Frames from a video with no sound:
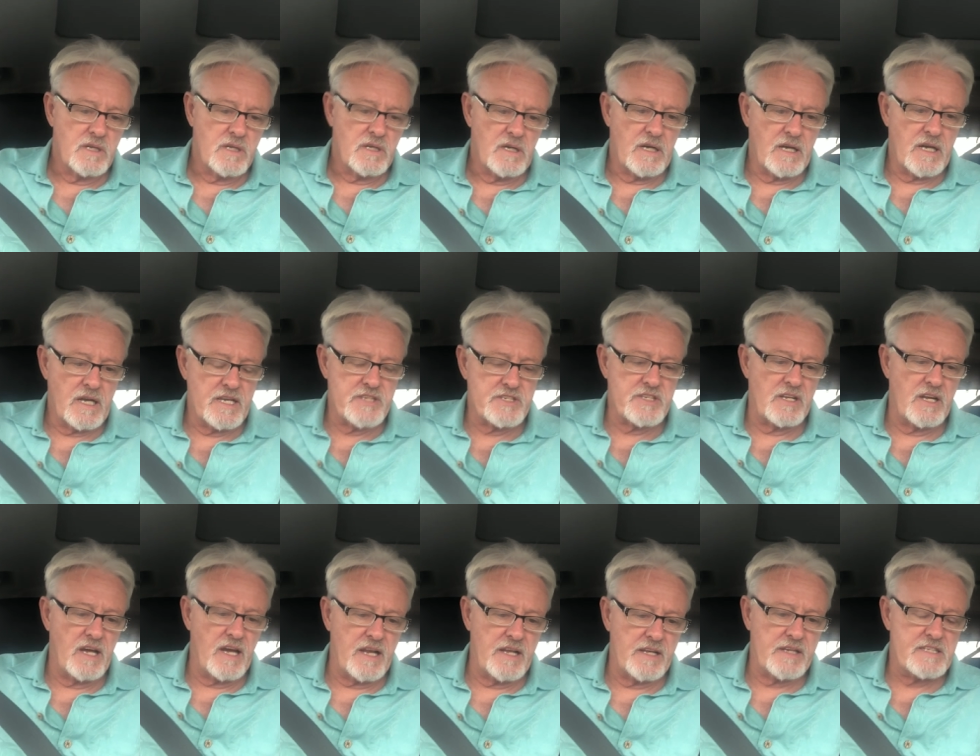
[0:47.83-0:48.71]
Uh, here's a
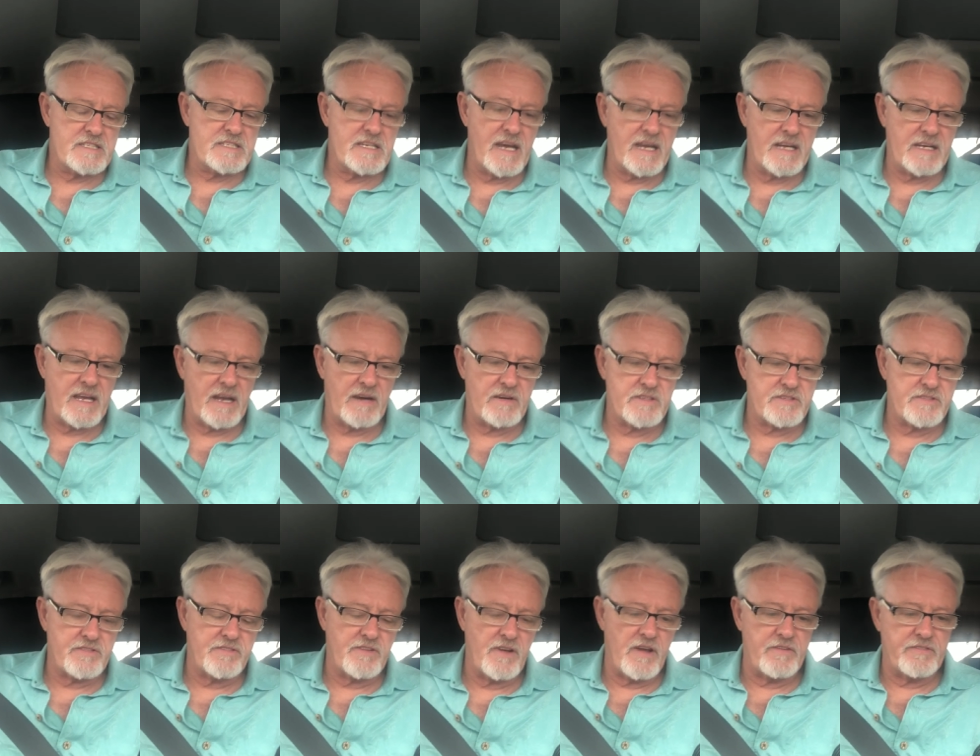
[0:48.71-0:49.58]
lilac and tan carries
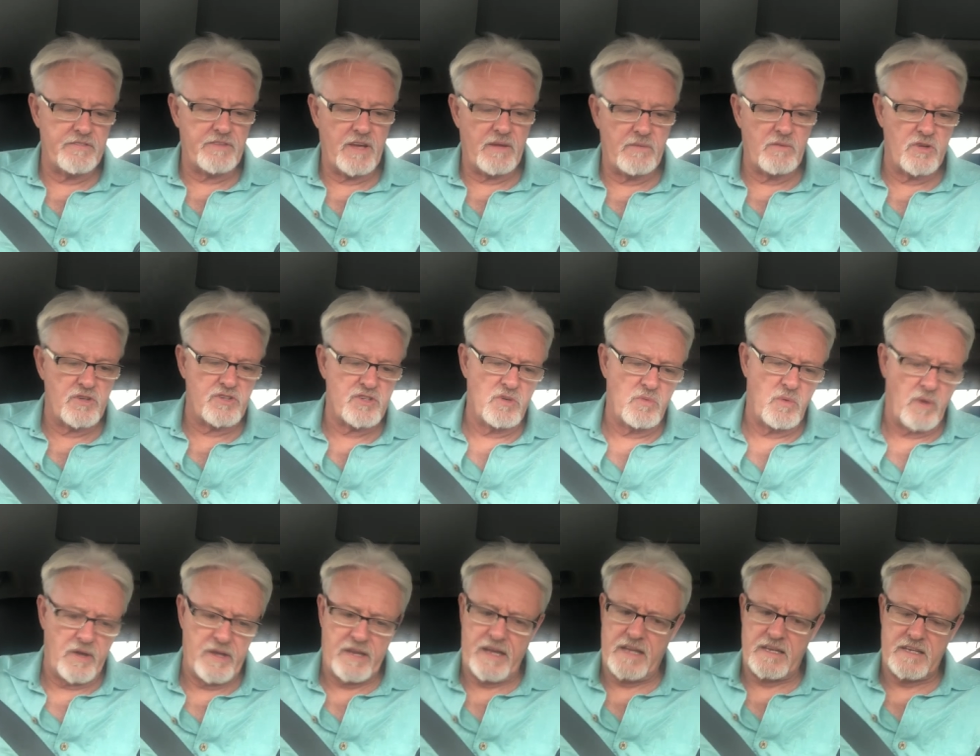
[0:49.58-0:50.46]
fluffy. I'm not sure
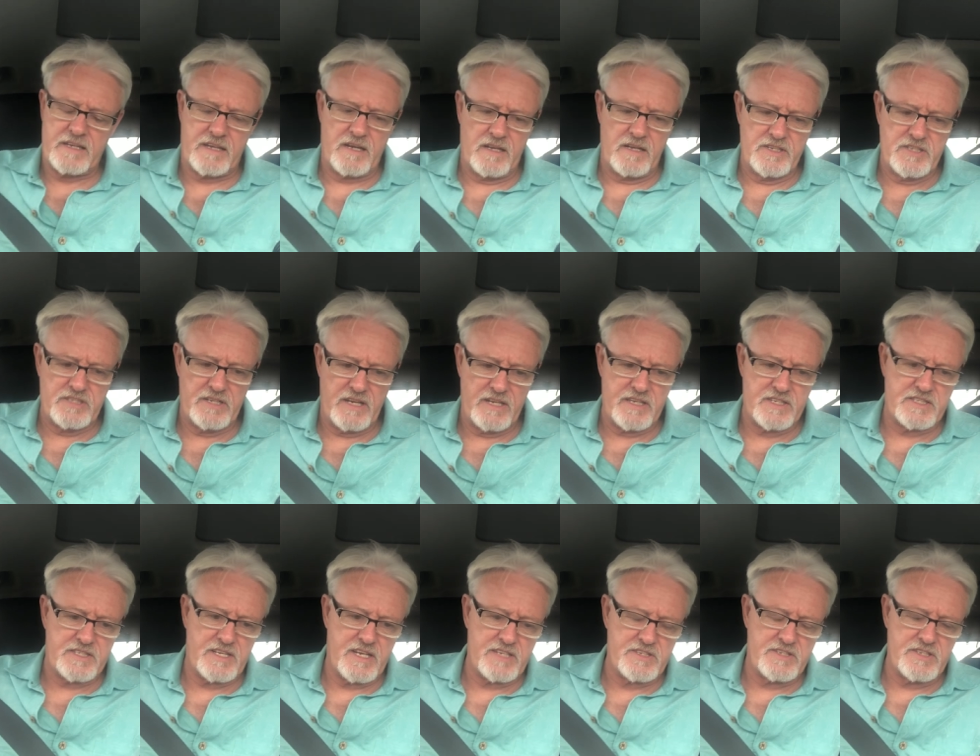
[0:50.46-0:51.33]
why you're getting the color genetics
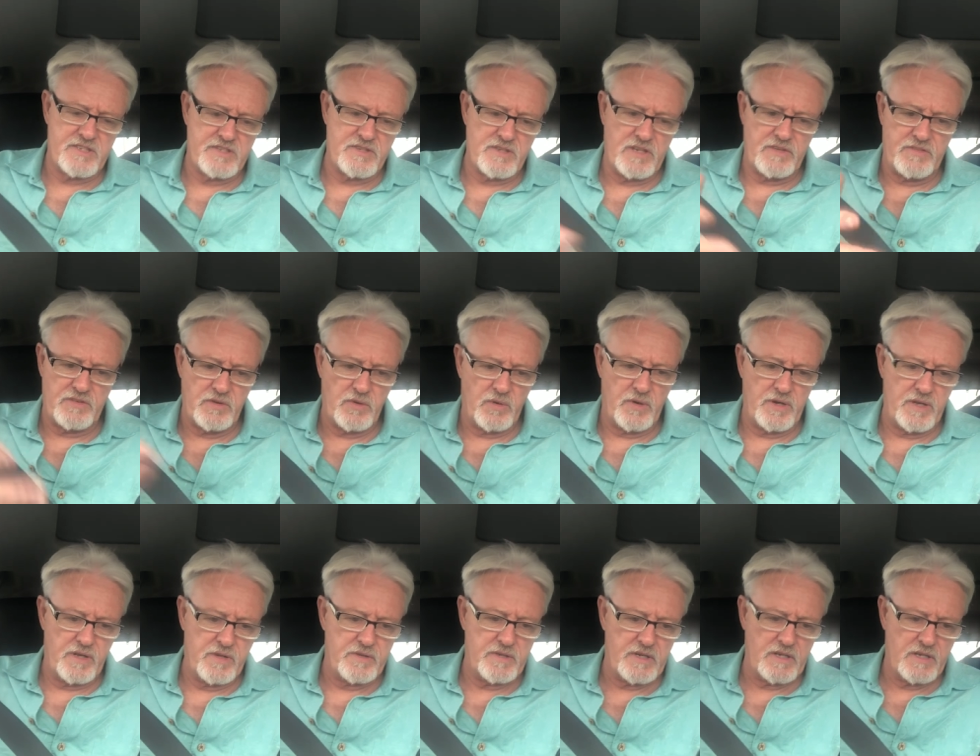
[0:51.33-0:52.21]
tested soon if you already
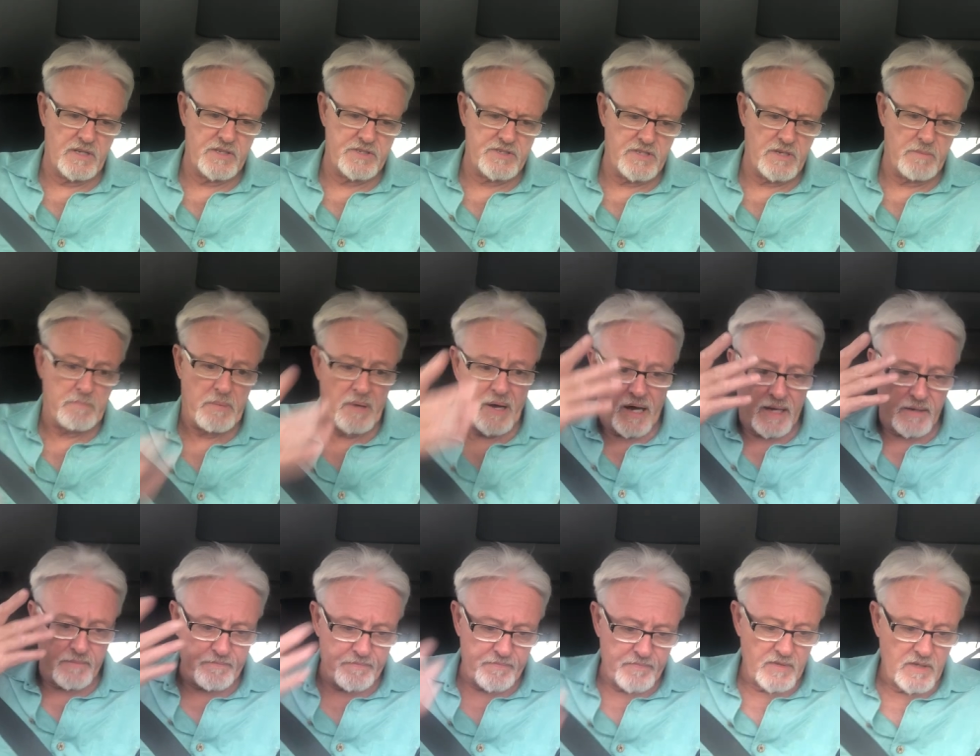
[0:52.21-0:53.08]
know the answer, but
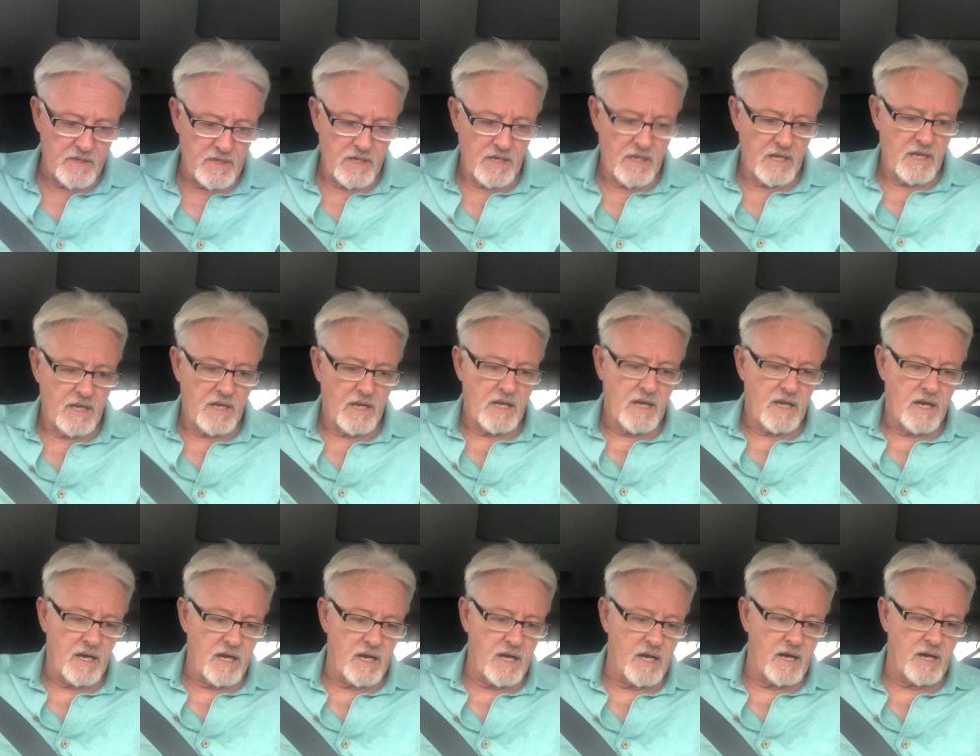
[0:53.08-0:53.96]

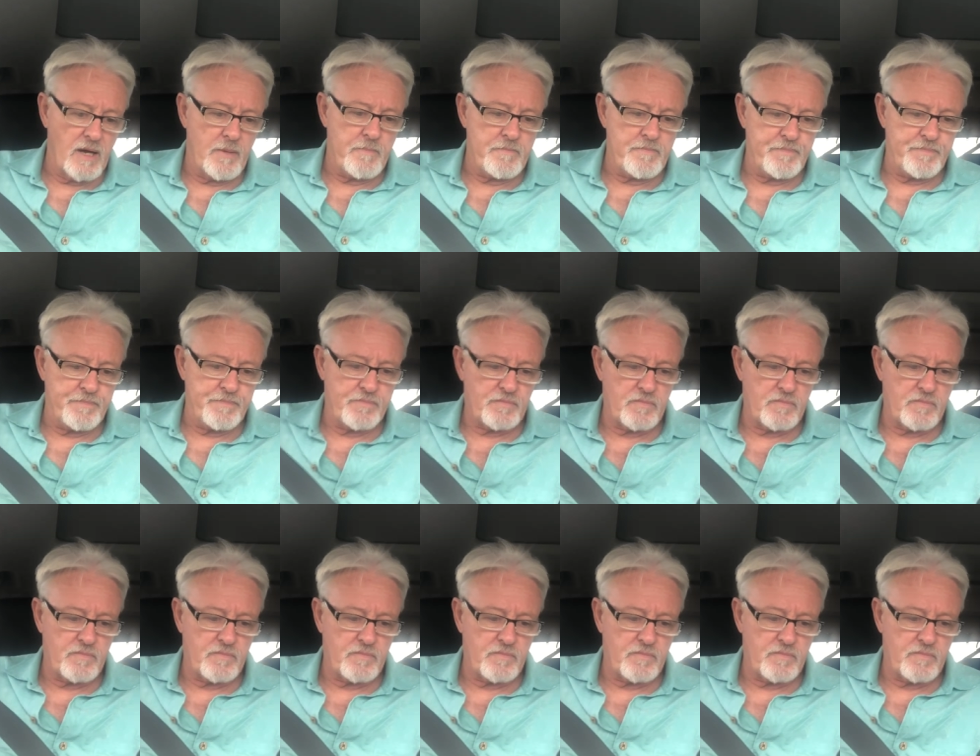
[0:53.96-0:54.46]
um,